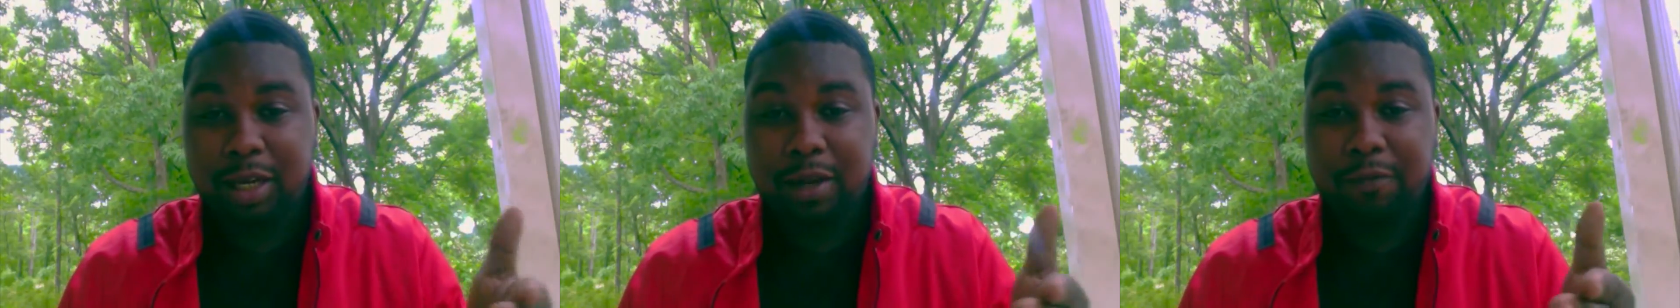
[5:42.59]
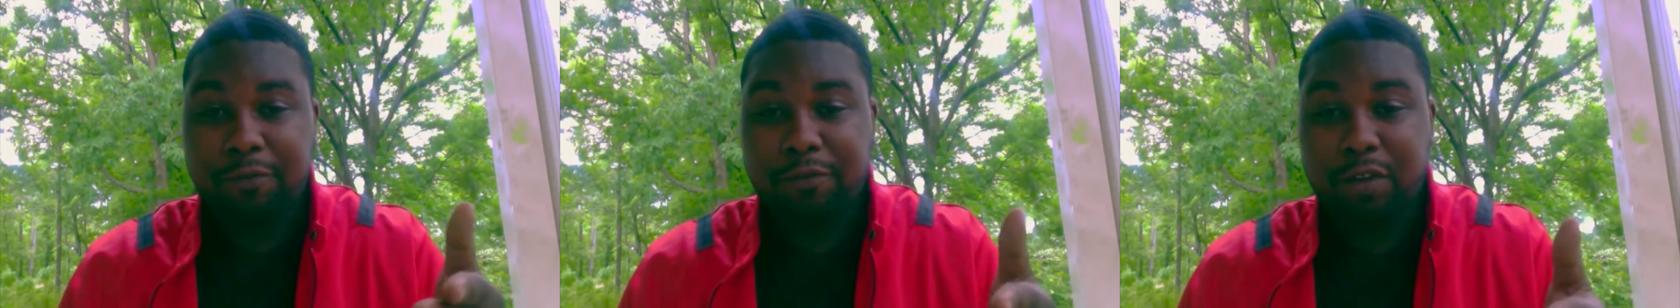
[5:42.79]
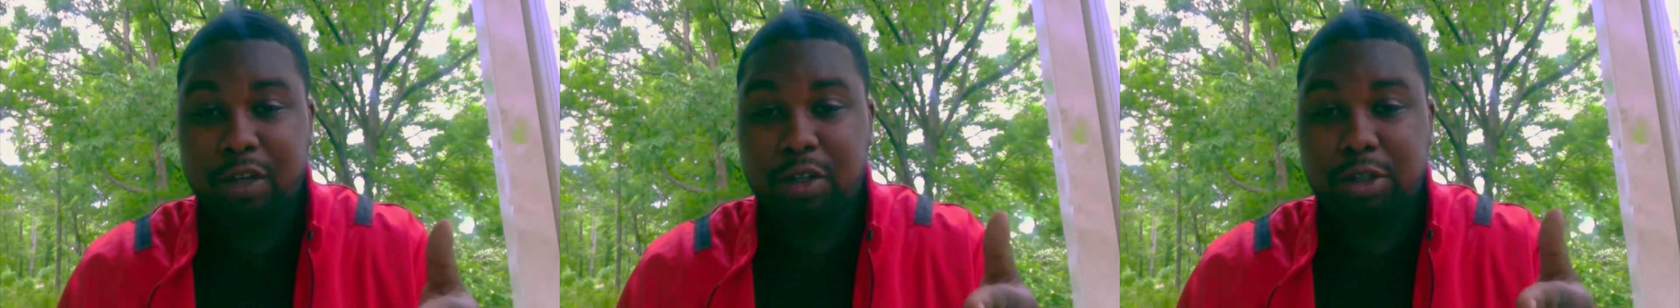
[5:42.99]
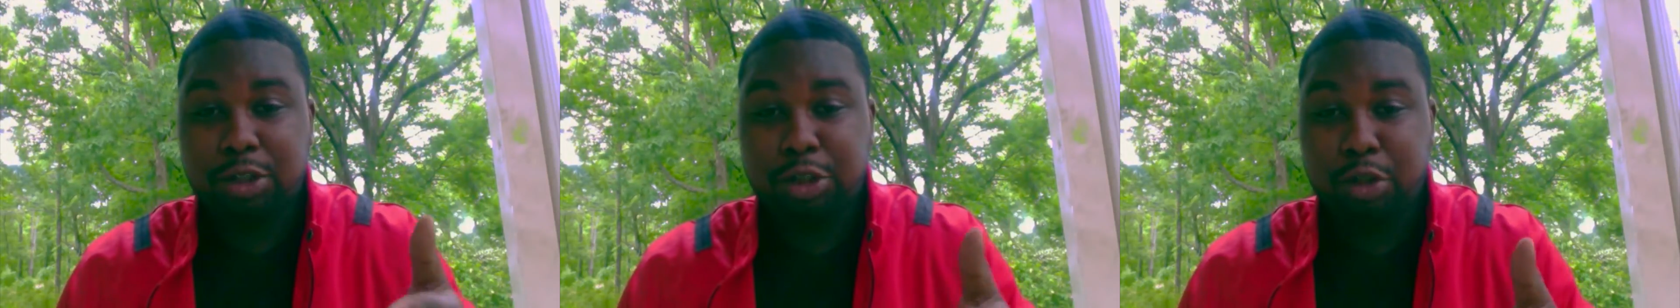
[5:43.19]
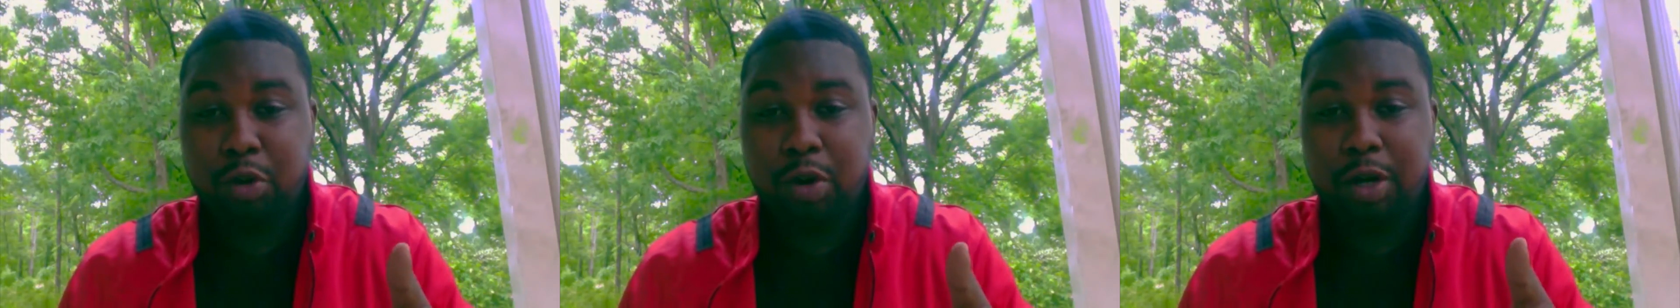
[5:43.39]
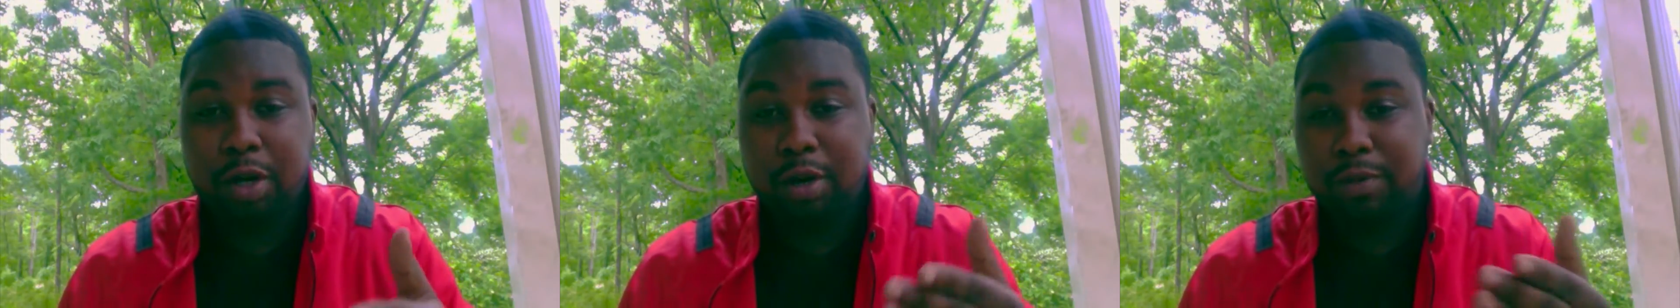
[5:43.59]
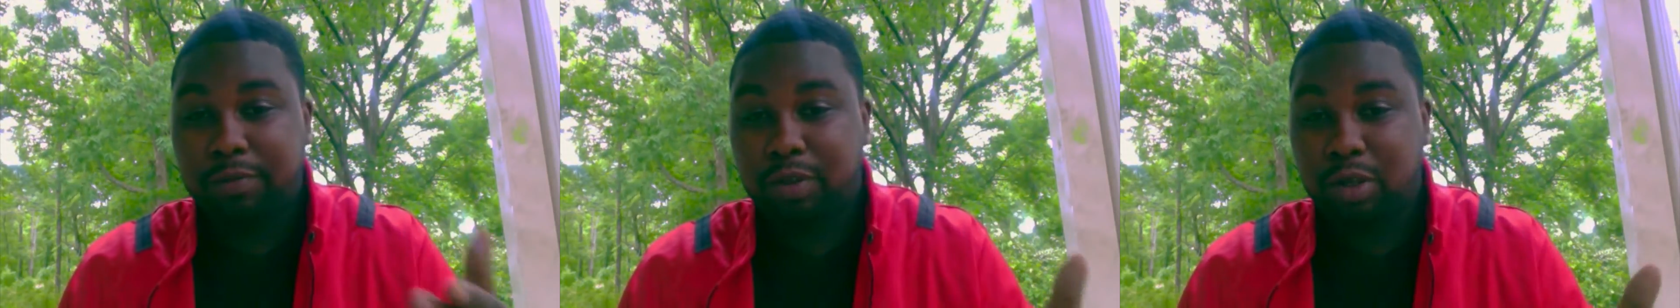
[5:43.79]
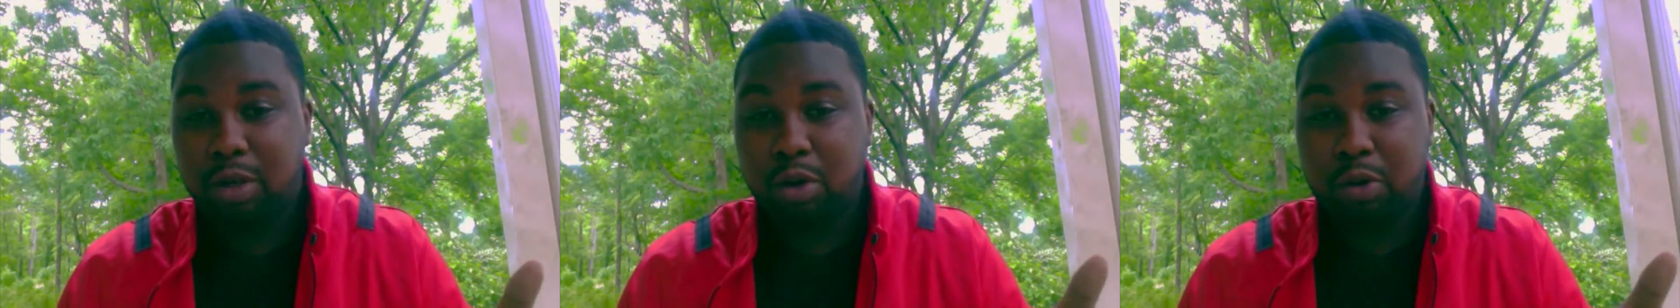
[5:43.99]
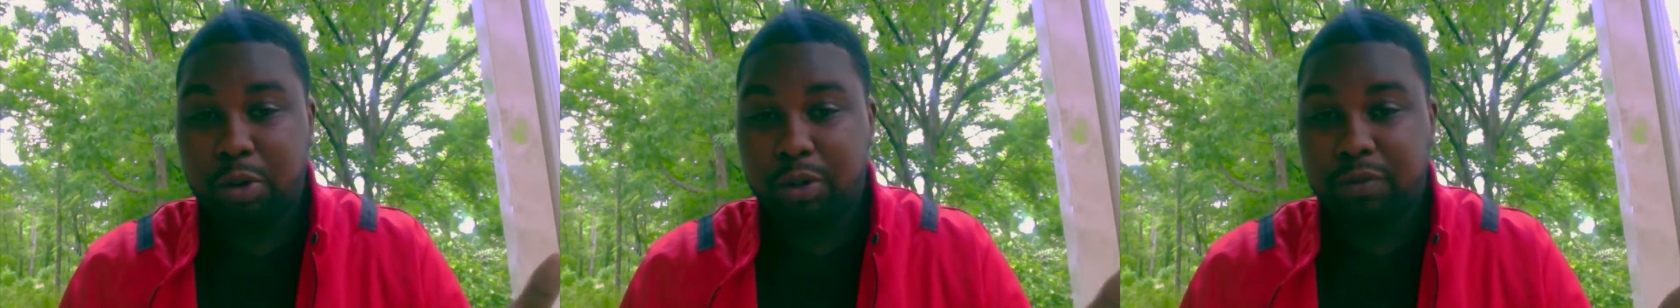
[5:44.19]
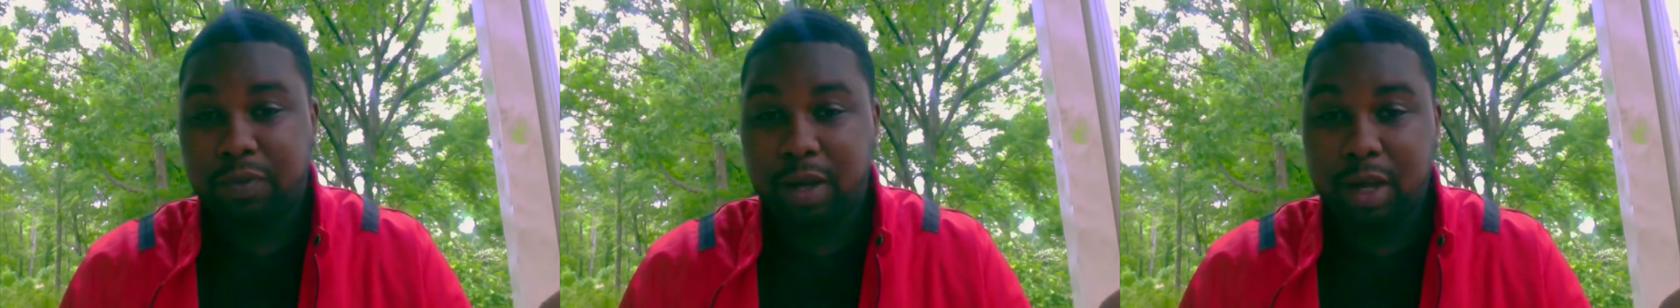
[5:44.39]
and fell short of the
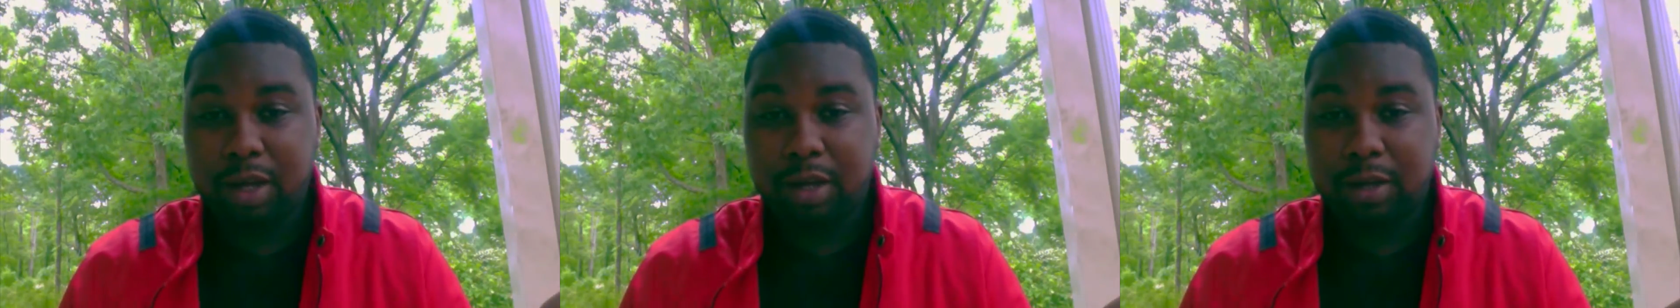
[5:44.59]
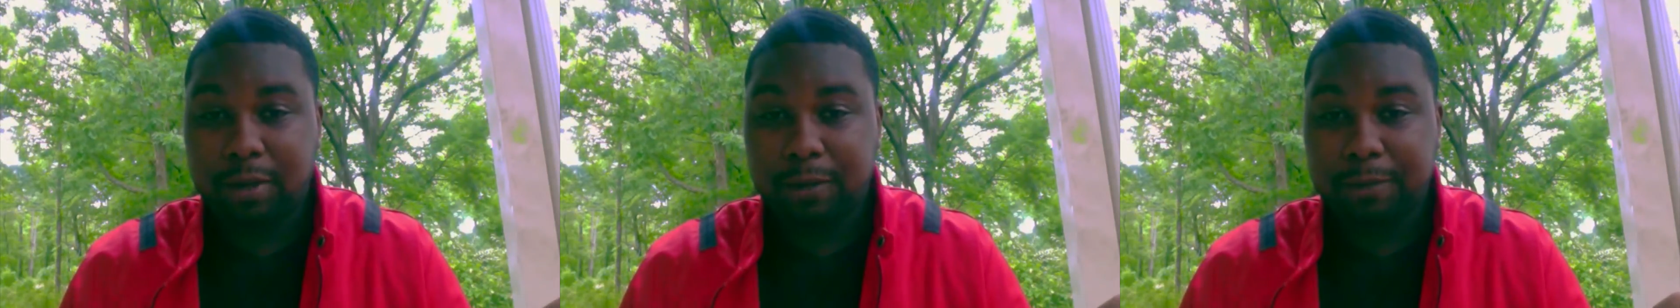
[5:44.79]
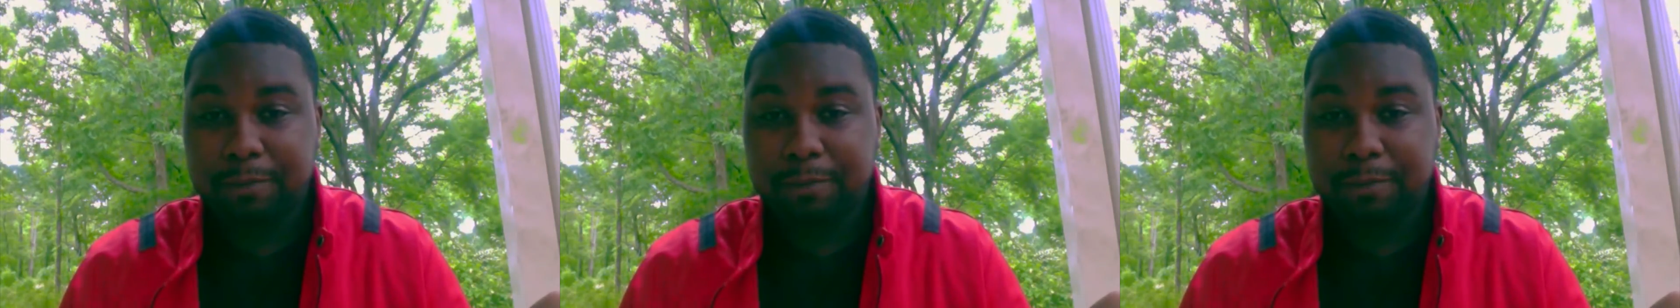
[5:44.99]
glory of God.